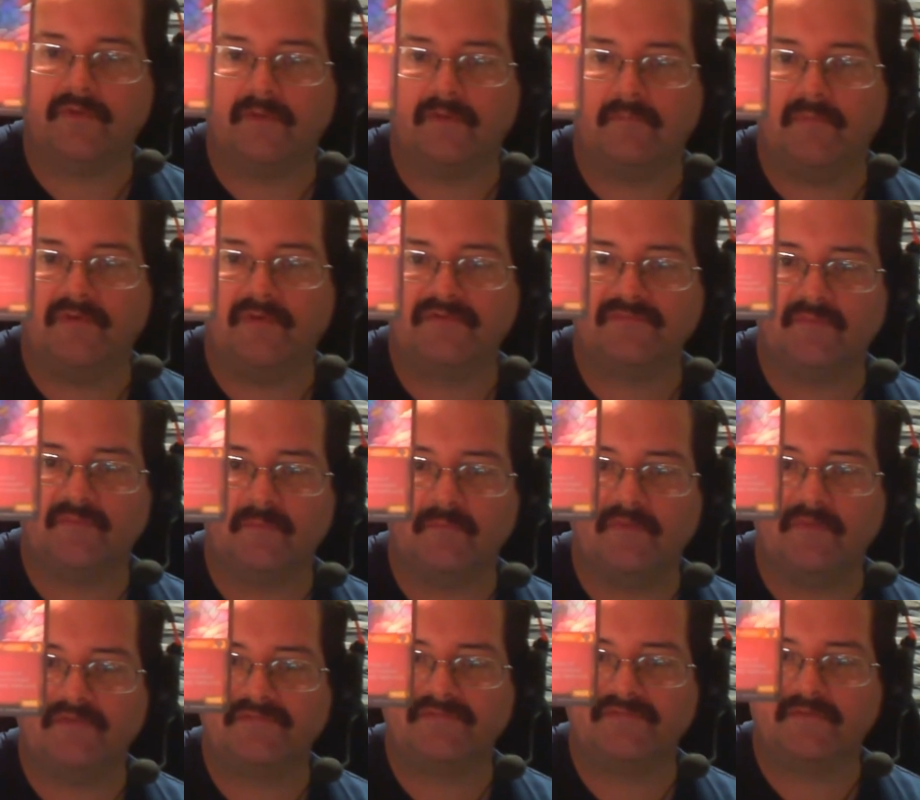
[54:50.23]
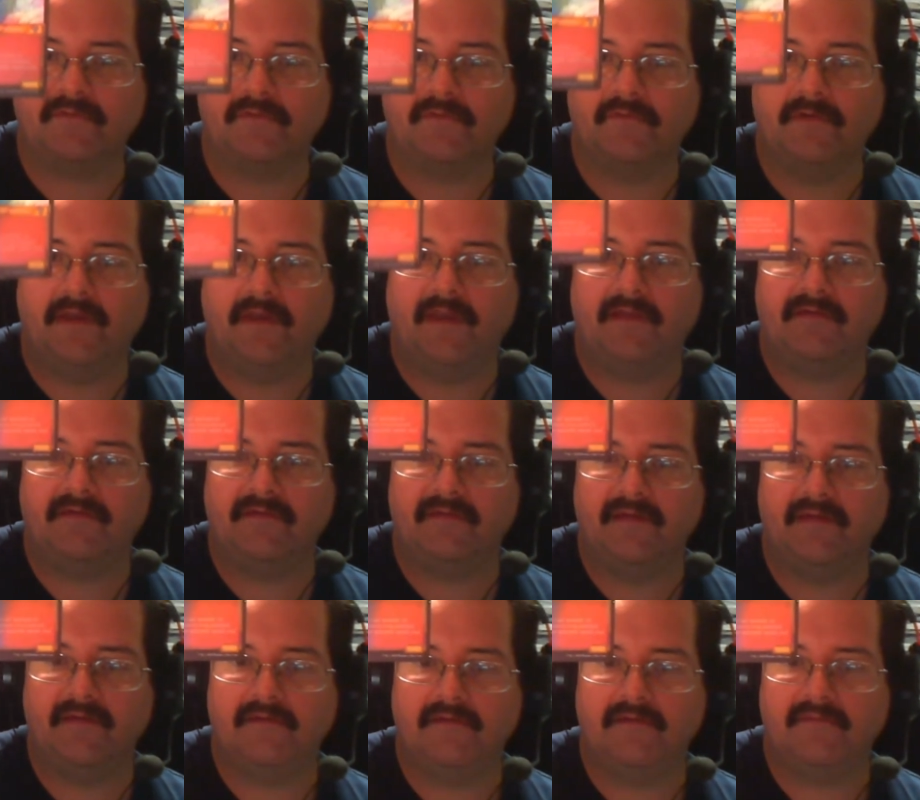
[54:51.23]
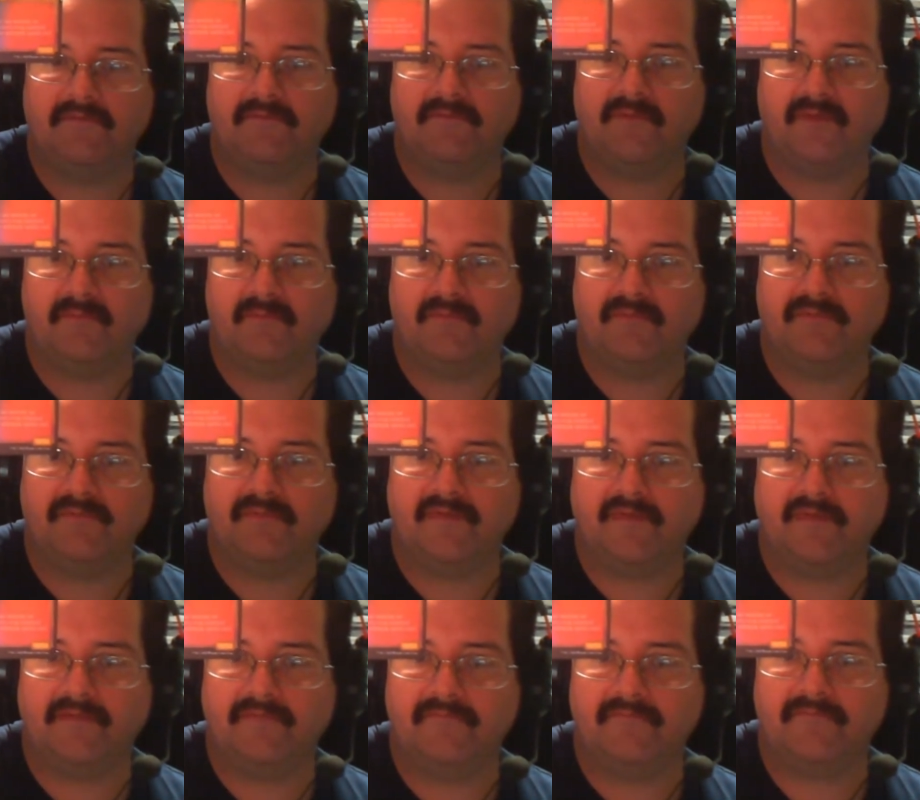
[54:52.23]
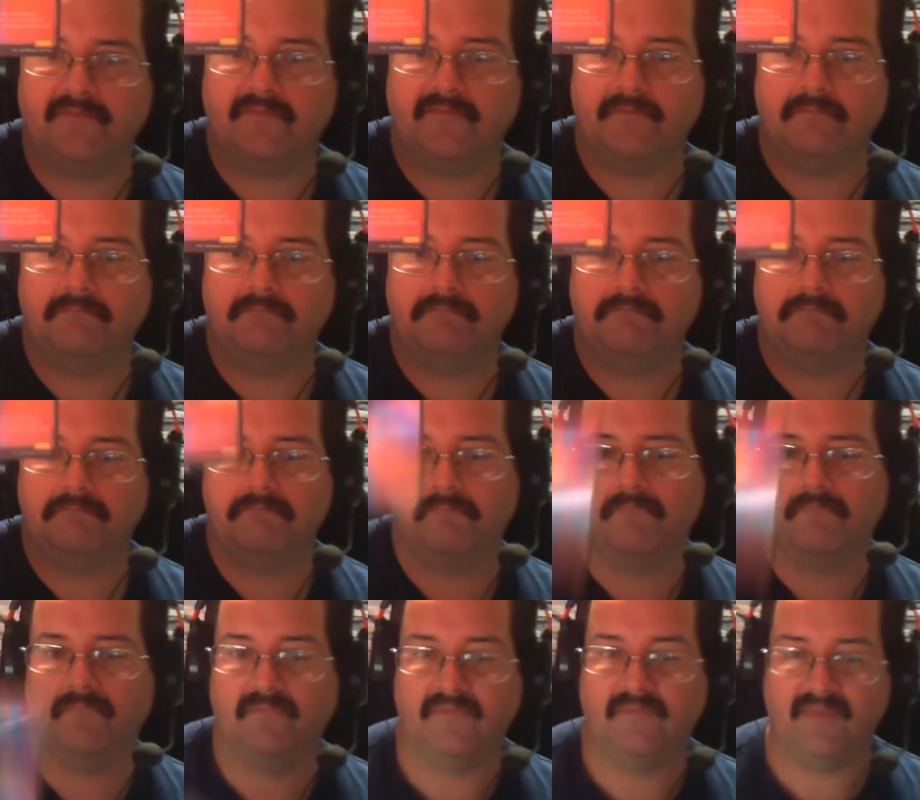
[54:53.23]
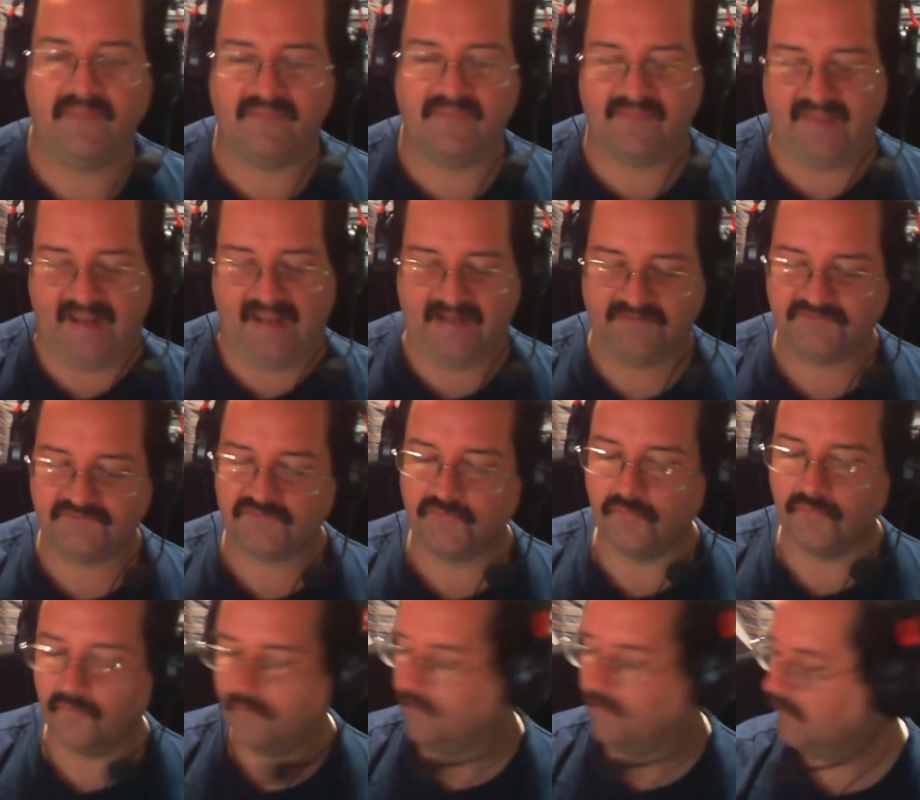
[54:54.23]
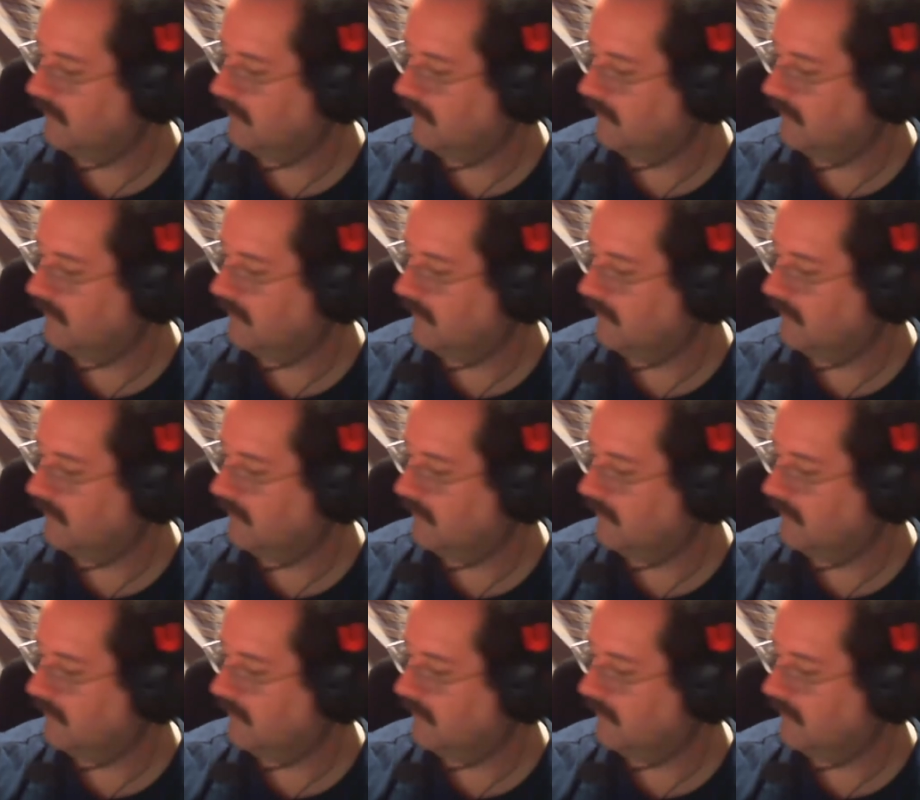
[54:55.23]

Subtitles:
+1/+0 and gain trample till end of turn. That's cool.